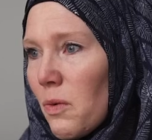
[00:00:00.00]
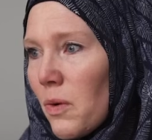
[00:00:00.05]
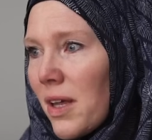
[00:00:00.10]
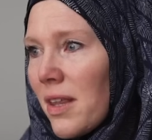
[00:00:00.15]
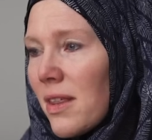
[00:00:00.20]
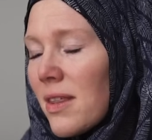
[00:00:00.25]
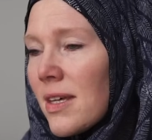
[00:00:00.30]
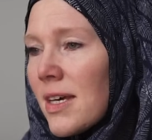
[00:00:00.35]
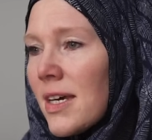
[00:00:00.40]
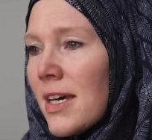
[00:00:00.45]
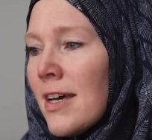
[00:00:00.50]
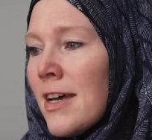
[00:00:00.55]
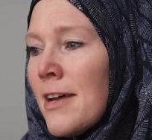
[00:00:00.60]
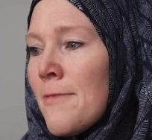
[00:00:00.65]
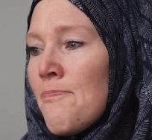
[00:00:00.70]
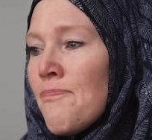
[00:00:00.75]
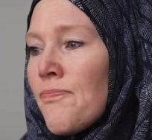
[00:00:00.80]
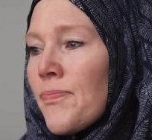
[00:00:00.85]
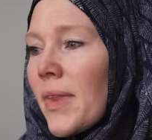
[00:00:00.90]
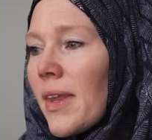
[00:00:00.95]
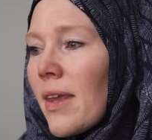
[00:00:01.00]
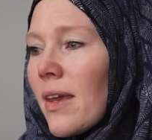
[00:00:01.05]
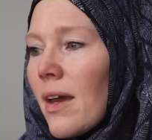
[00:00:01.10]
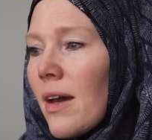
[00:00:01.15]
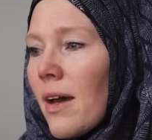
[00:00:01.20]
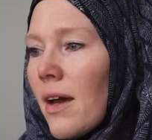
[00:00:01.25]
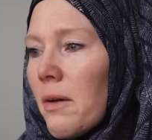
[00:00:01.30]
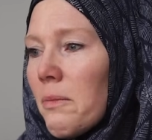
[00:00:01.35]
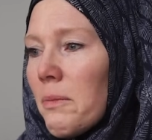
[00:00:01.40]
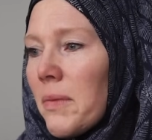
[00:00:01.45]
with,
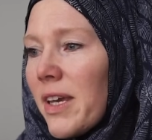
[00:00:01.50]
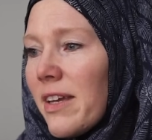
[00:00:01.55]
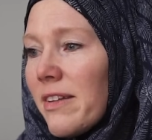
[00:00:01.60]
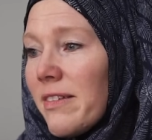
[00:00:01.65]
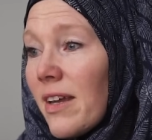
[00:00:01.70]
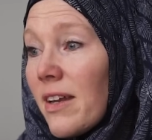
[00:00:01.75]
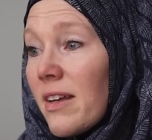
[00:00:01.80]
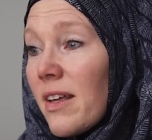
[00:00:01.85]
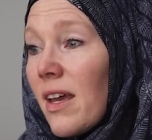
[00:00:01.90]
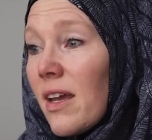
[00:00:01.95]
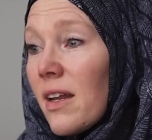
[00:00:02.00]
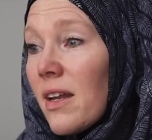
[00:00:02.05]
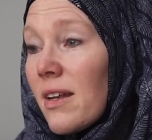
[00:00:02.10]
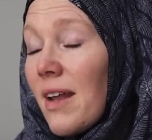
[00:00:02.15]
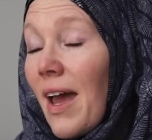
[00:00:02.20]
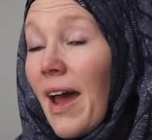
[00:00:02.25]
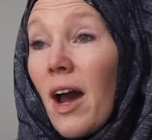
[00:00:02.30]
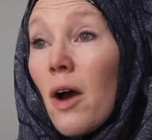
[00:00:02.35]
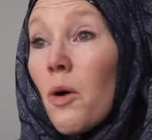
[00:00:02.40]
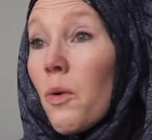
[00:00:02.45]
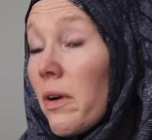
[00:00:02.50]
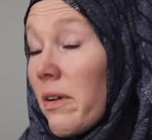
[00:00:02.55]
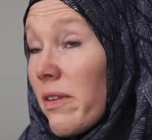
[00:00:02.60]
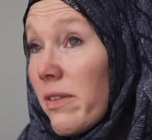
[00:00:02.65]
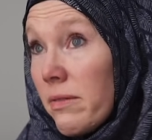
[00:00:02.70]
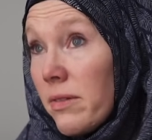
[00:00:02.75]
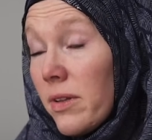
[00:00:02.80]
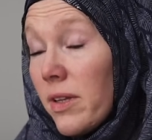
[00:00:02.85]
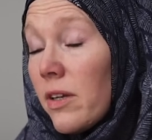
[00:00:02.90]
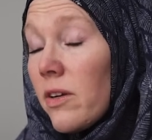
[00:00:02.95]
he dedicated
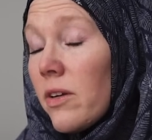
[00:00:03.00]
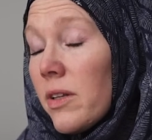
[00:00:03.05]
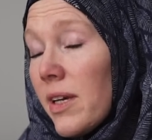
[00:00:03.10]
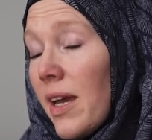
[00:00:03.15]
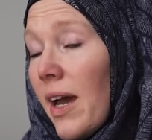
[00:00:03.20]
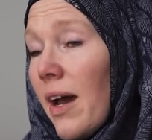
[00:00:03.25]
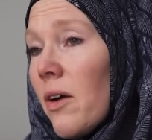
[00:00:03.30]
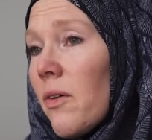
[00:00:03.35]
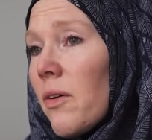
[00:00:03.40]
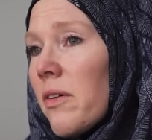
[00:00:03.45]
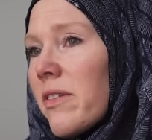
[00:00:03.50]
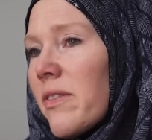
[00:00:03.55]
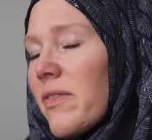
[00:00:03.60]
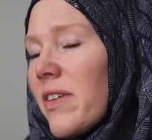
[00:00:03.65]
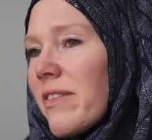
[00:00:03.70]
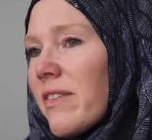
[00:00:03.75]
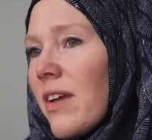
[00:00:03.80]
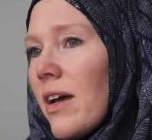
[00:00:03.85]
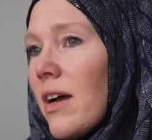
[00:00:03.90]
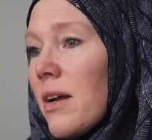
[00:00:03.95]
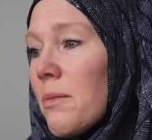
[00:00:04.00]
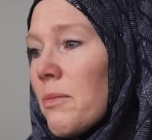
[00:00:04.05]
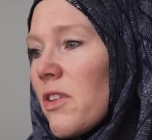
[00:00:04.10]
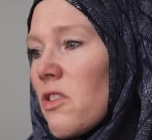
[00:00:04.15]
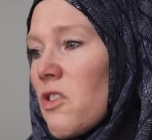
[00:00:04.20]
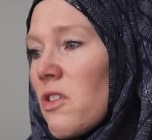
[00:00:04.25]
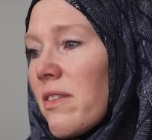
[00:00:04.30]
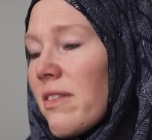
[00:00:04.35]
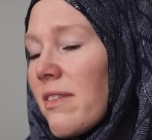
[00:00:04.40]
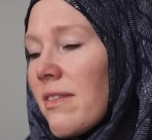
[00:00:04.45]
hours, literally hours of his time,
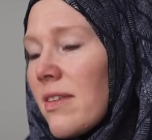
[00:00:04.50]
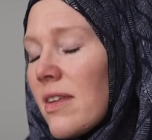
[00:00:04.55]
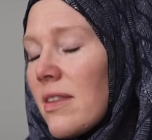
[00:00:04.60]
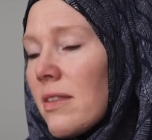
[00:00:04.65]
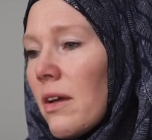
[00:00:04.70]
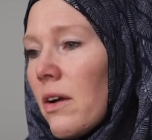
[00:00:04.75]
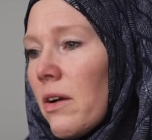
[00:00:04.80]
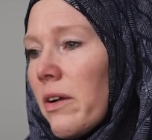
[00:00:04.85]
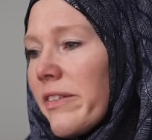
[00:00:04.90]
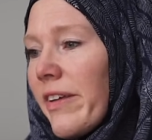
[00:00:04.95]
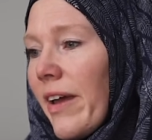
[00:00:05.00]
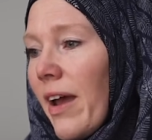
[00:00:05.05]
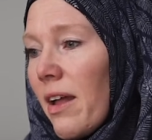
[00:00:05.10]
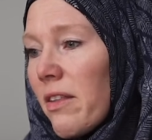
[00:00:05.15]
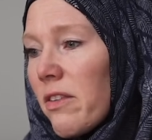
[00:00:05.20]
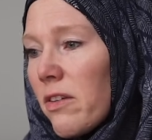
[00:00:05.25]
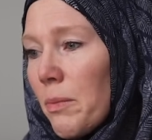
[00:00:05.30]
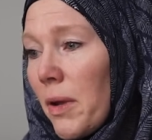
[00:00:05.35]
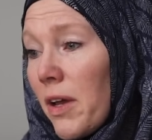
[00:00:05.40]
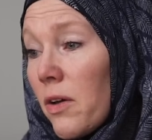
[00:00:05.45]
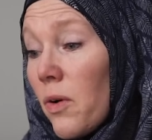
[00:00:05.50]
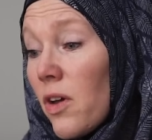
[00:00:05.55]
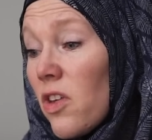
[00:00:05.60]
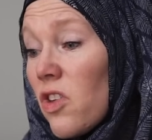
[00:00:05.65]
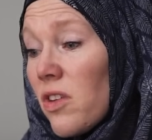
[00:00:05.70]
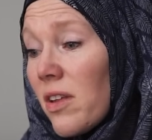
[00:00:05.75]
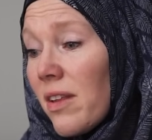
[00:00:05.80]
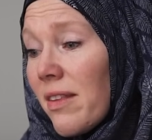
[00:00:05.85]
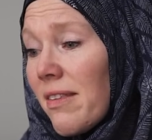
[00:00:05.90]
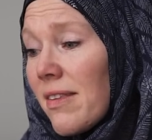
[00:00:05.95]
to just sit there and to answer my
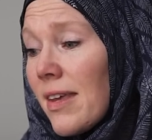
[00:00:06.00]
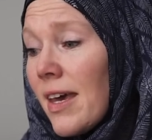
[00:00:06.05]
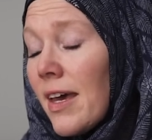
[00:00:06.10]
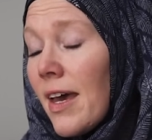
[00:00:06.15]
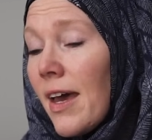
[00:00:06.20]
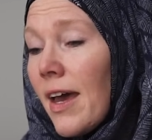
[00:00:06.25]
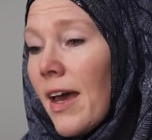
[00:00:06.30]
questions.